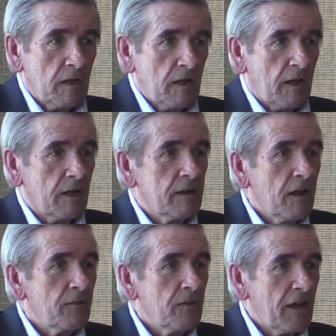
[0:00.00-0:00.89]
And
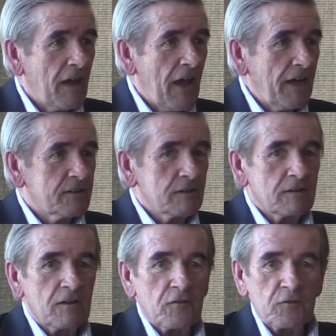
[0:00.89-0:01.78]
they acted
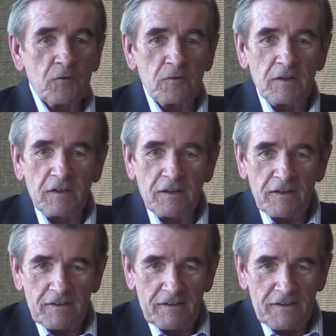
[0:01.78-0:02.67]
as sort of the
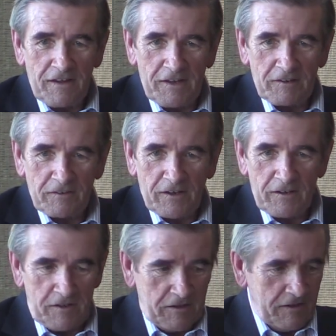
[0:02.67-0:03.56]
end
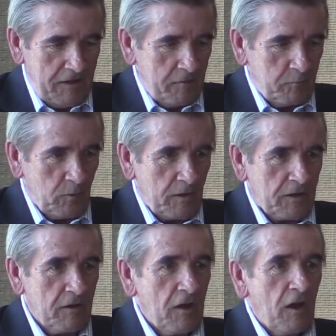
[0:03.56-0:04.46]
point
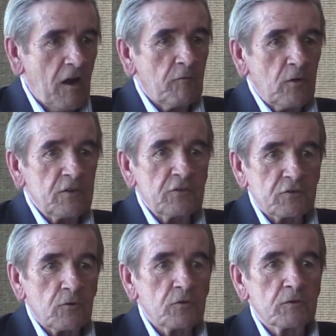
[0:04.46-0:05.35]
of all these
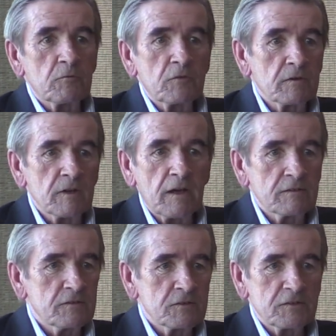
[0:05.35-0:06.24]
jokes that were
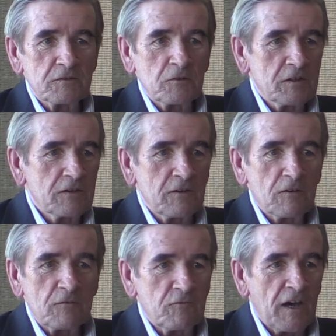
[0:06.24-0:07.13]
circulating
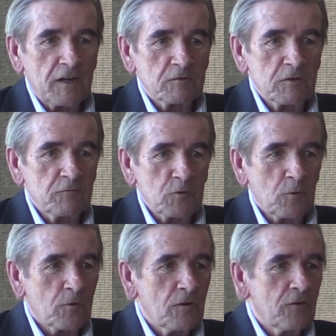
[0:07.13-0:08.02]
on factory
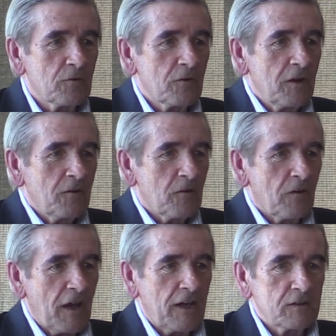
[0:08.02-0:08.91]
floors, or
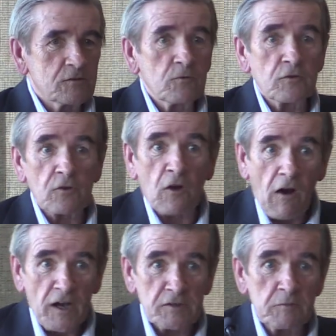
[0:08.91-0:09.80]
anecdotes, or
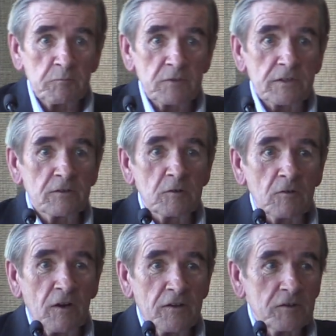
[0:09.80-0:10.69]
gossip, political
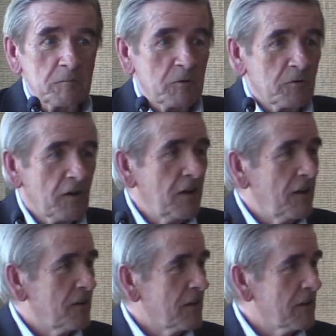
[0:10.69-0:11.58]
gossip.
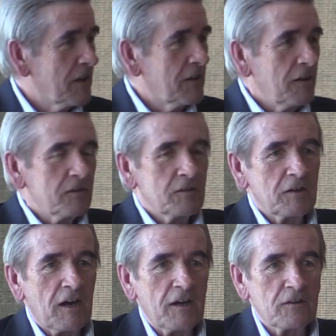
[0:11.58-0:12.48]
They'd
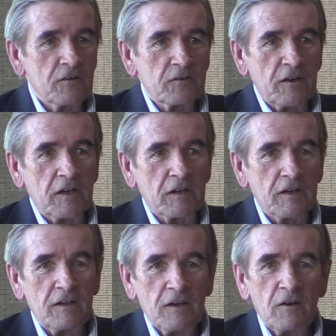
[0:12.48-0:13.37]
hide it as saying,
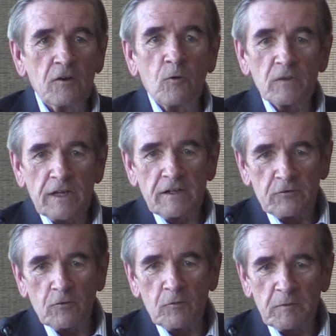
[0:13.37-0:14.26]
an old lady
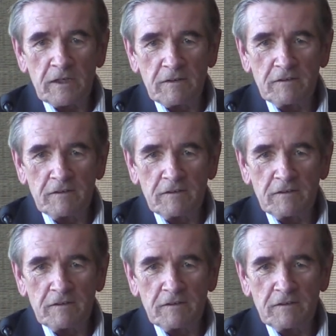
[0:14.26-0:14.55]
told me,